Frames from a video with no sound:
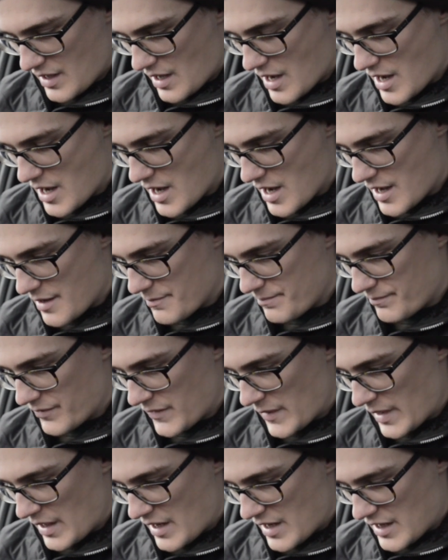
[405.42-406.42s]
And
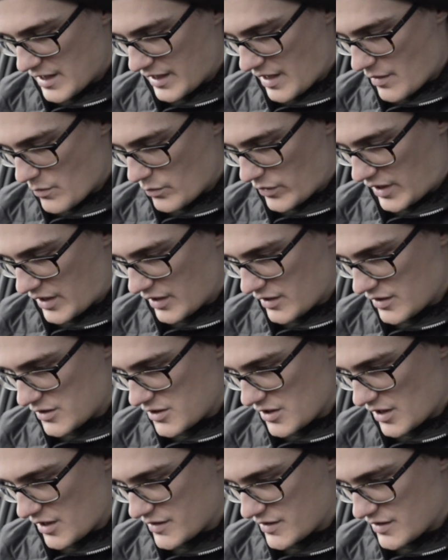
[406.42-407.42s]
again, we can
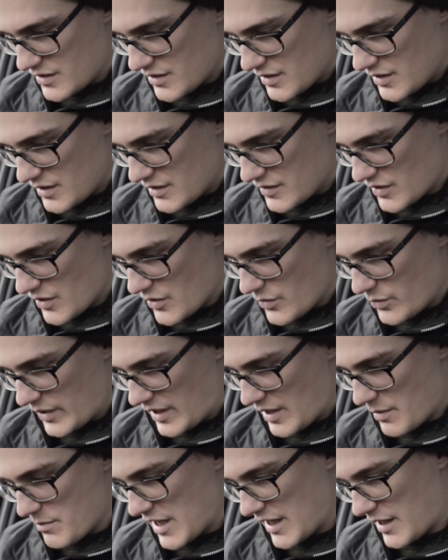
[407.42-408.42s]
adjust so we
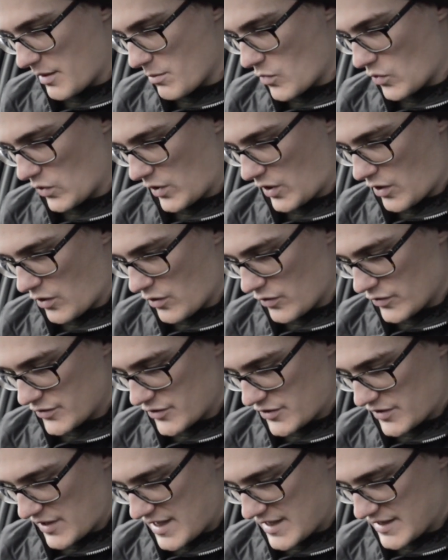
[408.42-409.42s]
can make it more
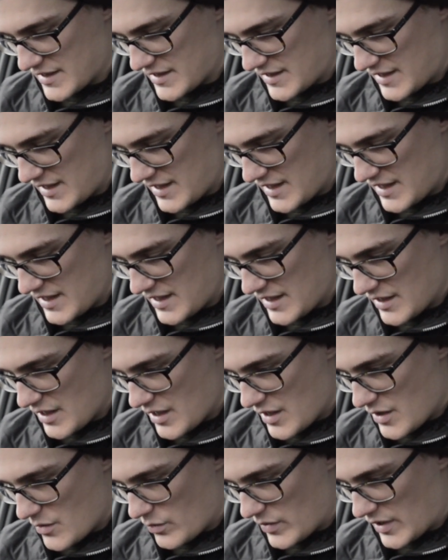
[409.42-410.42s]
contrasty,
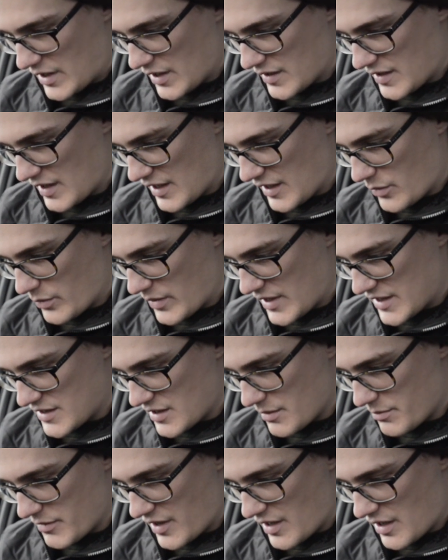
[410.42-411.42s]
we can take away
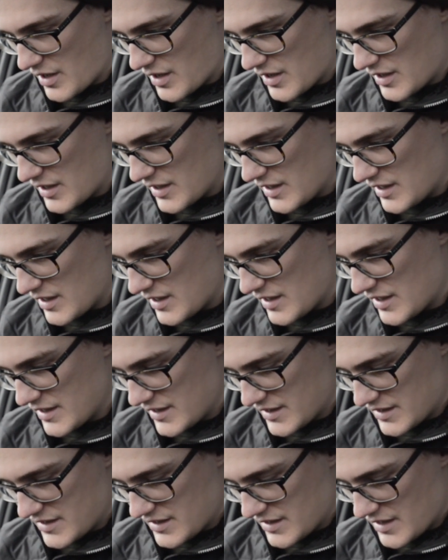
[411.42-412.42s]
some of the
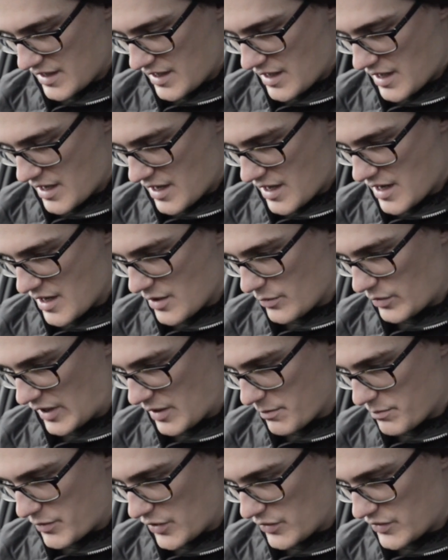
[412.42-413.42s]
highlights, we
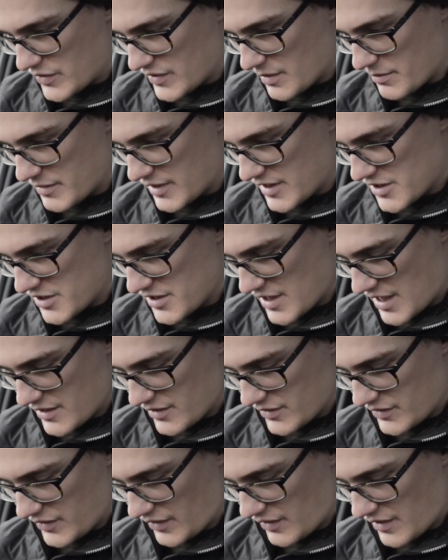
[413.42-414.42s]
can boost some of the
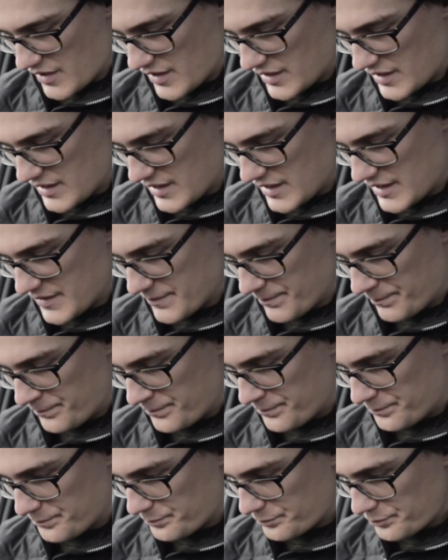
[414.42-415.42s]
shadows slightly,
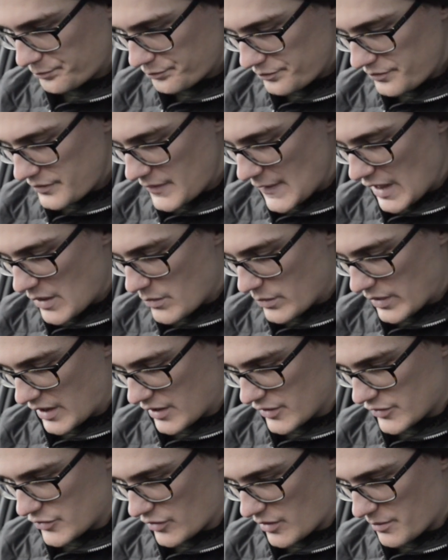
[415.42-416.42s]
we're
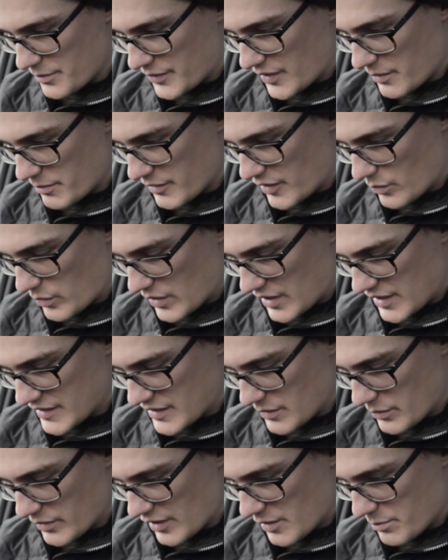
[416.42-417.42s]
going to drop some of the whites,
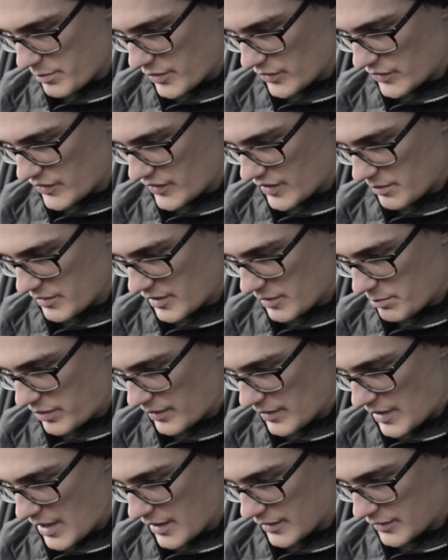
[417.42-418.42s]
and we're going to boost some of the
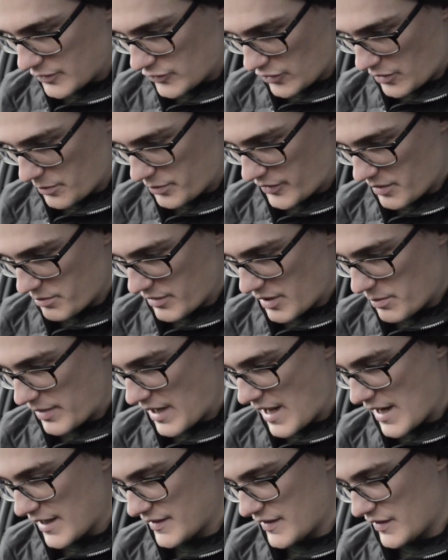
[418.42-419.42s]
drop some of the
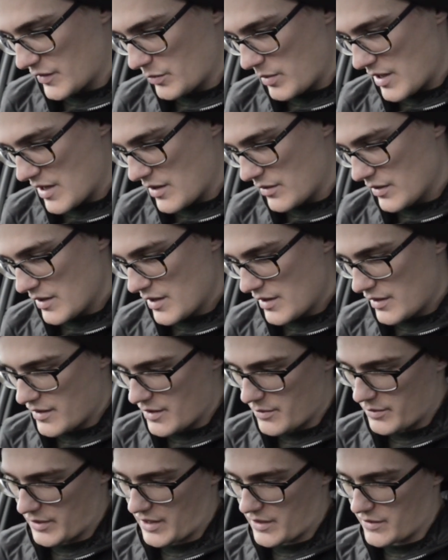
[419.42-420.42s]
blacks as well.
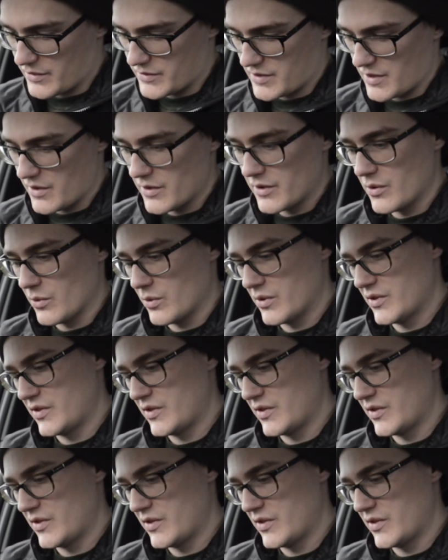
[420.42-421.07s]
There we go, so your